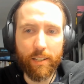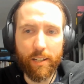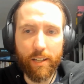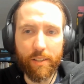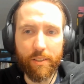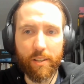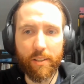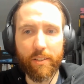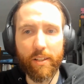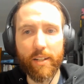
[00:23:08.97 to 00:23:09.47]

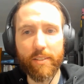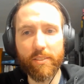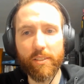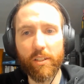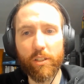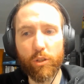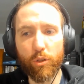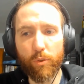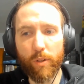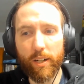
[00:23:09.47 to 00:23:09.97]
And then that's
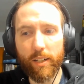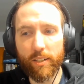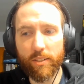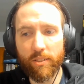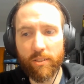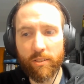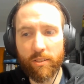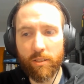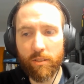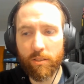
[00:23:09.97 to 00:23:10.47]
going to drag
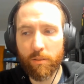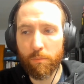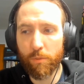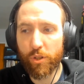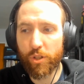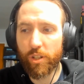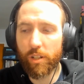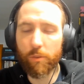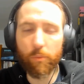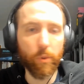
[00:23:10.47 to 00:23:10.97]
us into some
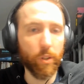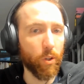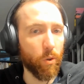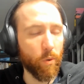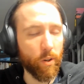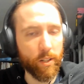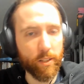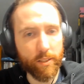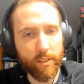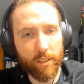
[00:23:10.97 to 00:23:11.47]
shit we
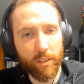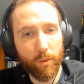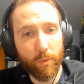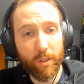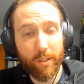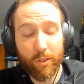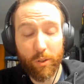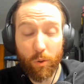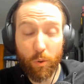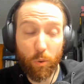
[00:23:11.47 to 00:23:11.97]
don't want to deal with.